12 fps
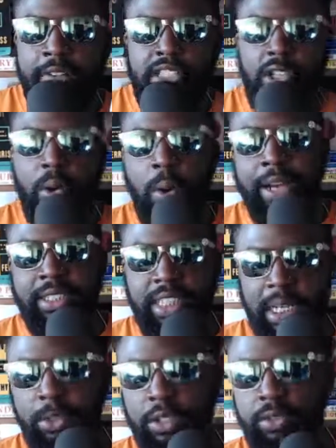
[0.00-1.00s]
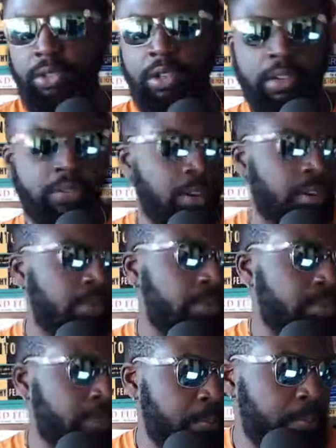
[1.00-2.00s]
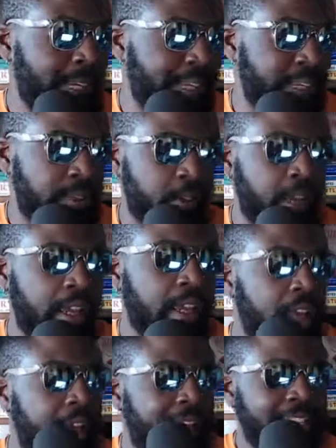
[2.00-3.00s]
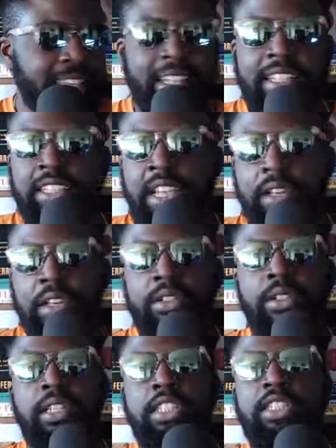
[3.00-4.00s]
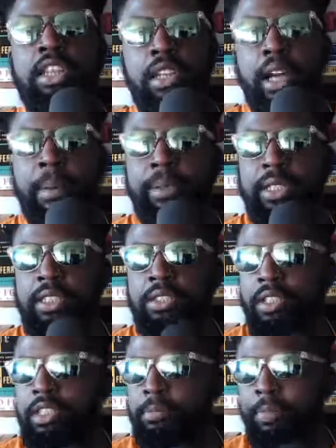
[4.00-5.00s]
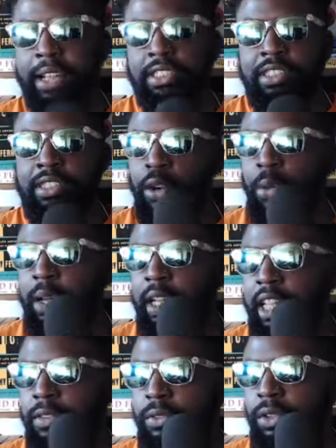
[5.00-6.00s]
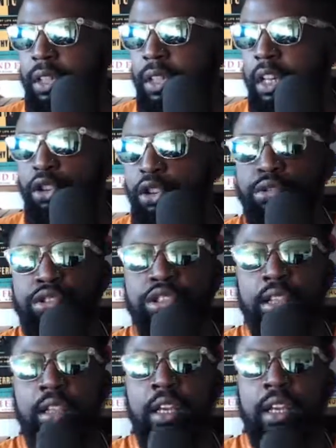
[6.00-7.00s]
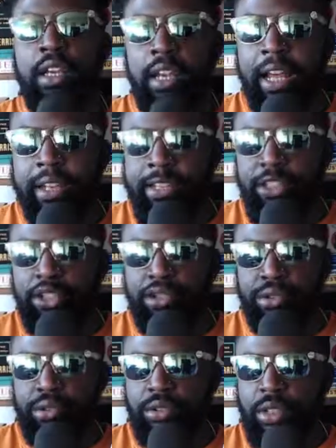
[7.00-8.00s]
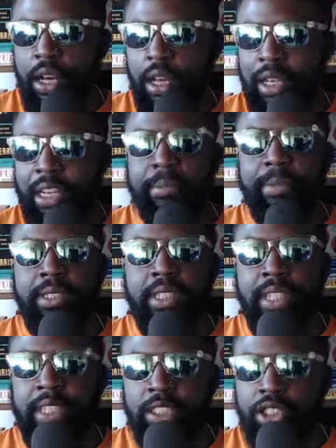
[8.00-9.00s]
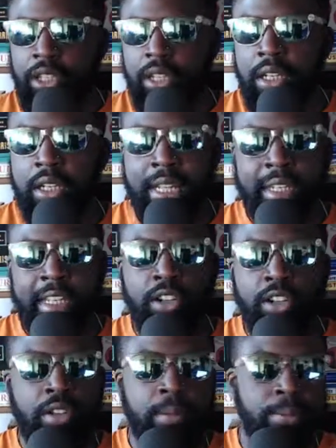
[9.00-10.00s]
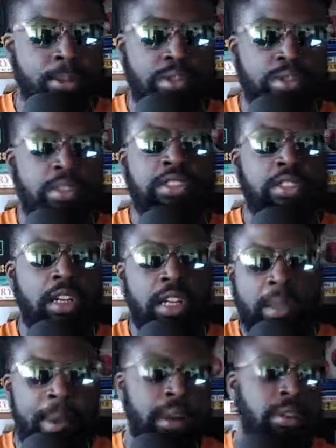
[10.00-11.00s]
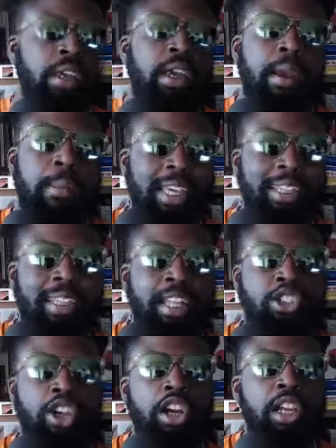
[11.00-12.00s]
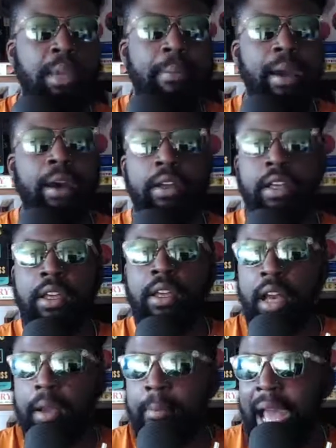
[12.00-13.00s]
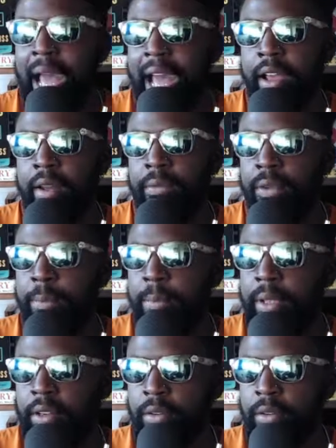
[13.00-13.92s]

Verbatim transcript: acquiring stadium goods for 250 million, right? And yet these these companies or these brands still want to give you the illusion that these shoes are limited edition, that they can only produce a certain amount. Yet they're churning them out um, at a flipping